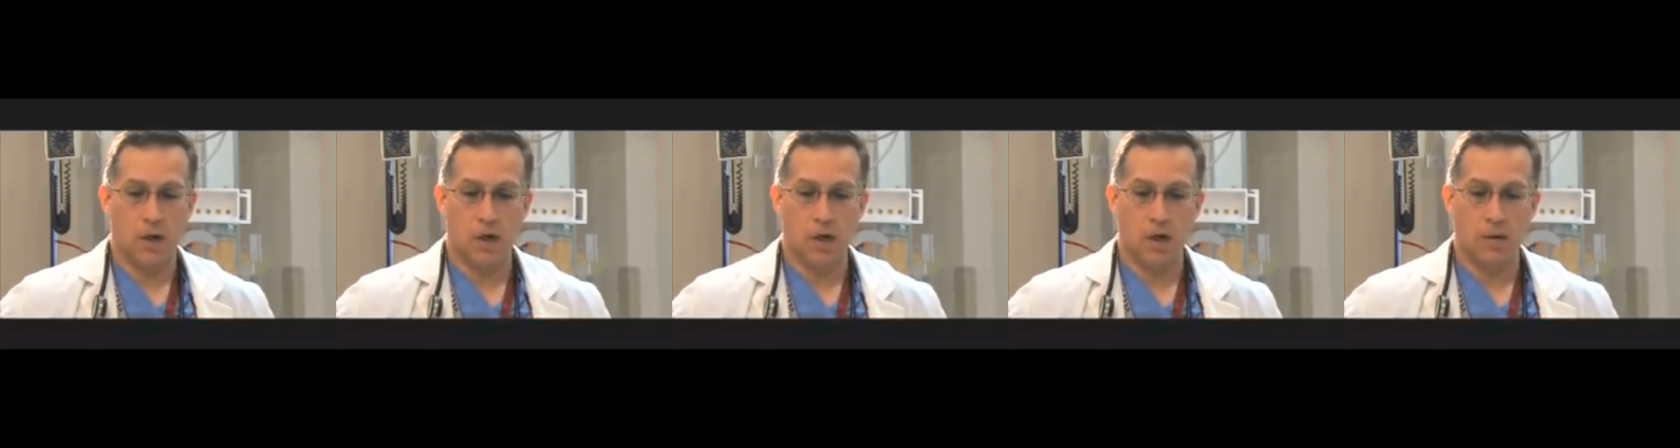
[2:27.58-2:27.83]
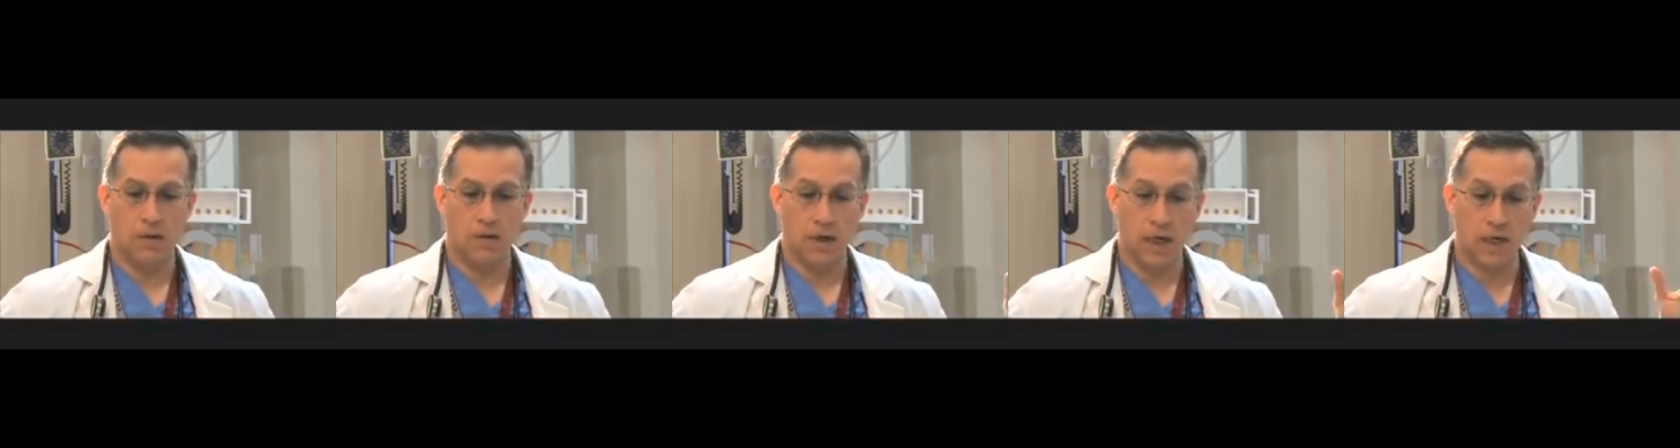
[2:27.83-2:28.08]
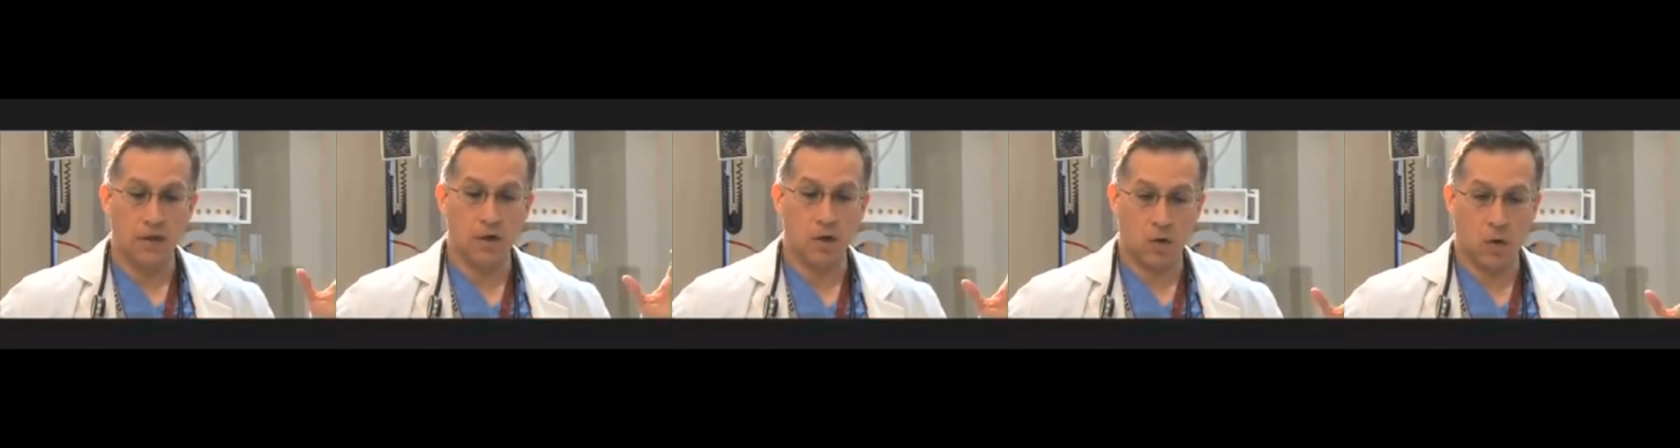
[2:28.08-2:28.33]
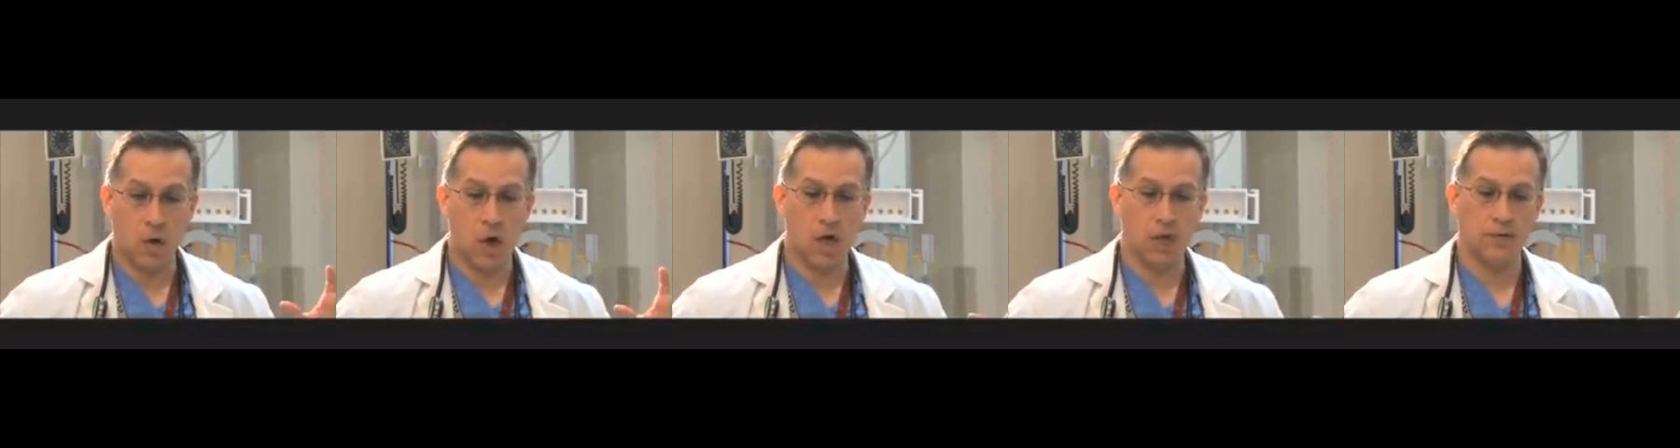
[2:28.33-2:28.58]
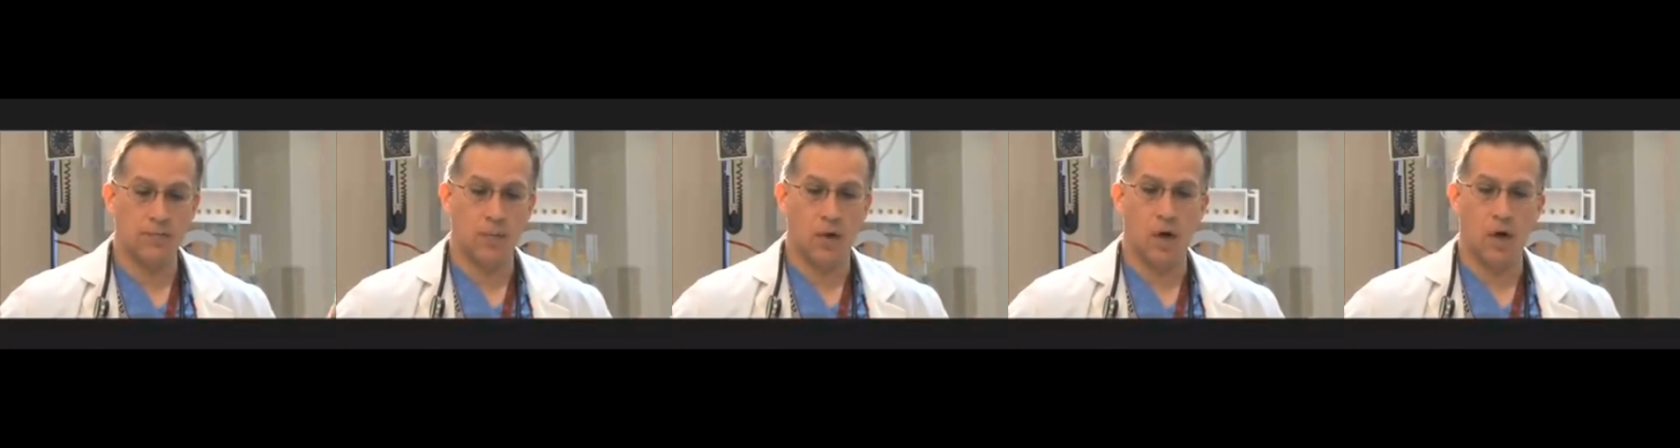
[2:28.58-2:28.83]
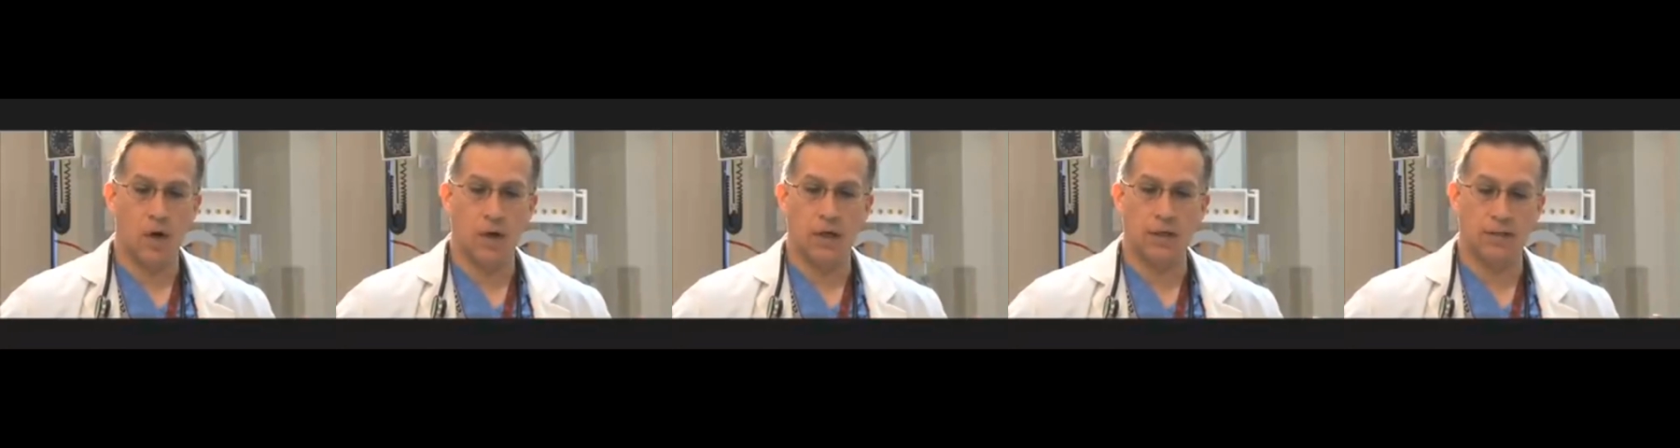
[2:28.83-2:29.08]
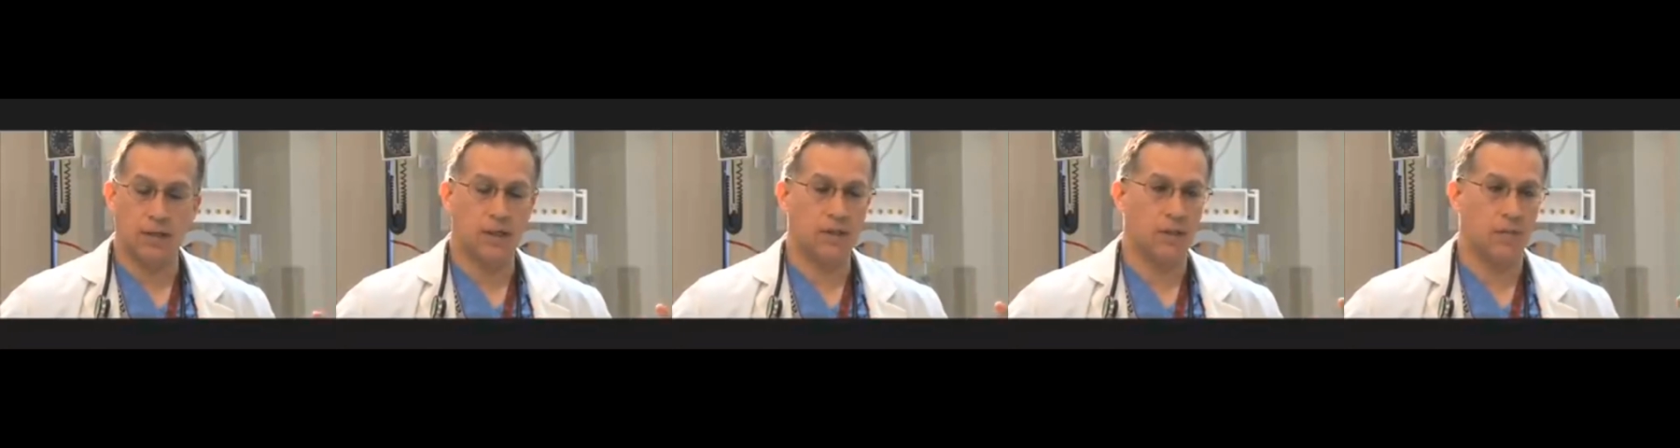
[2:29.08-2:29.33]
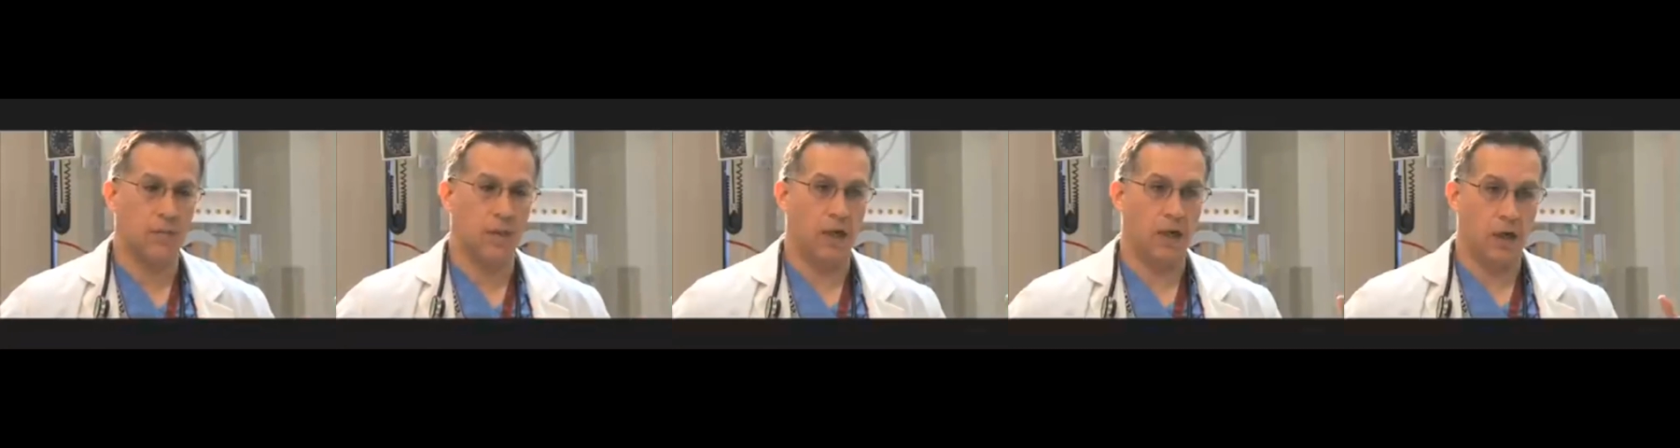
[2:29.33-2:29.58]
and the crossbar is
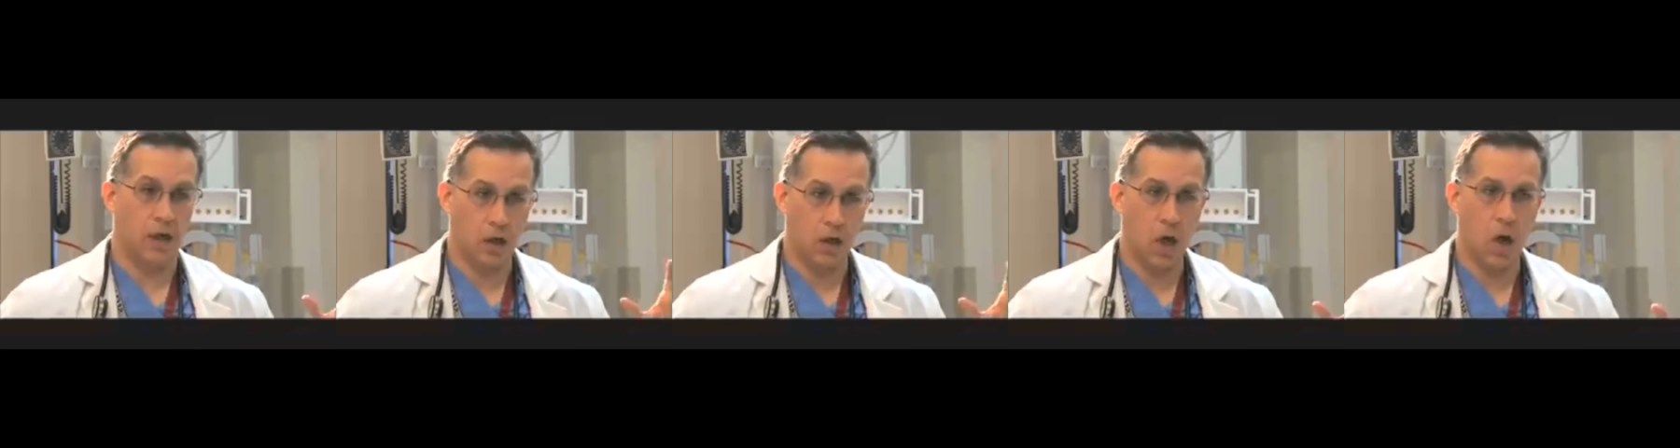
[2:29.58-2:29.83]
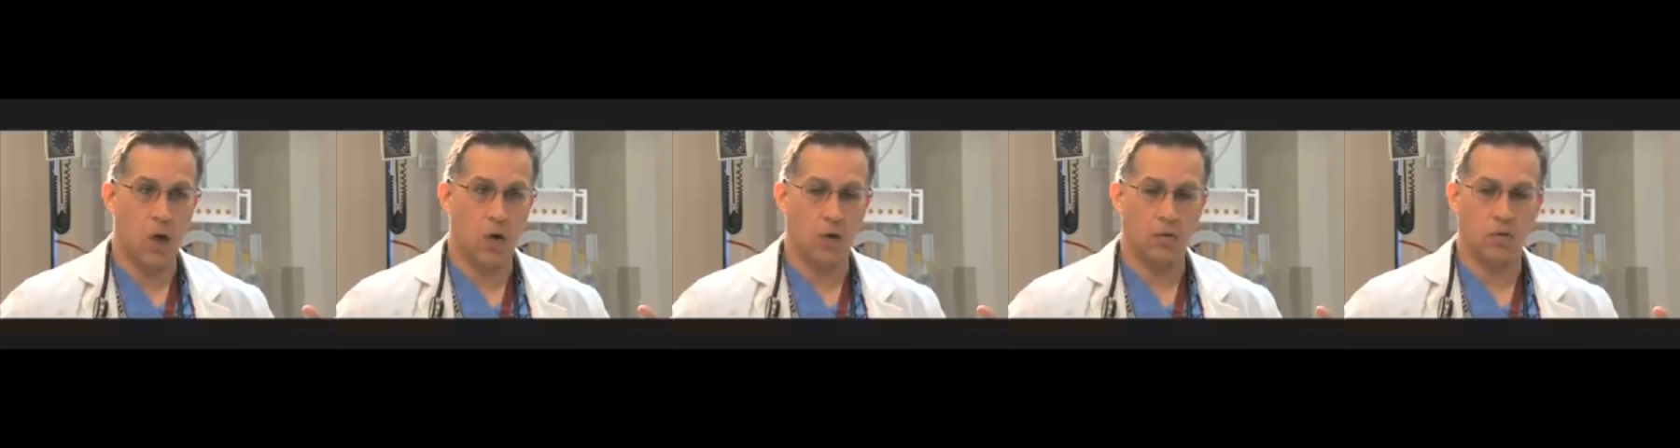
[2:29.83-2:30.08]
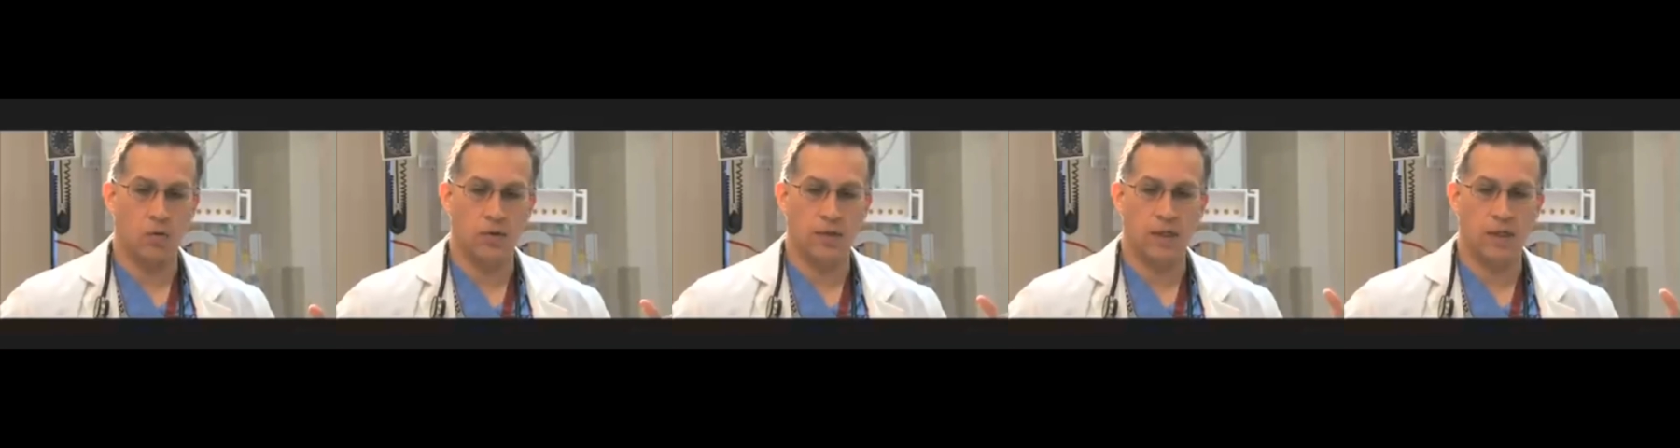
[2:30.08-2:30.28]
estimated alone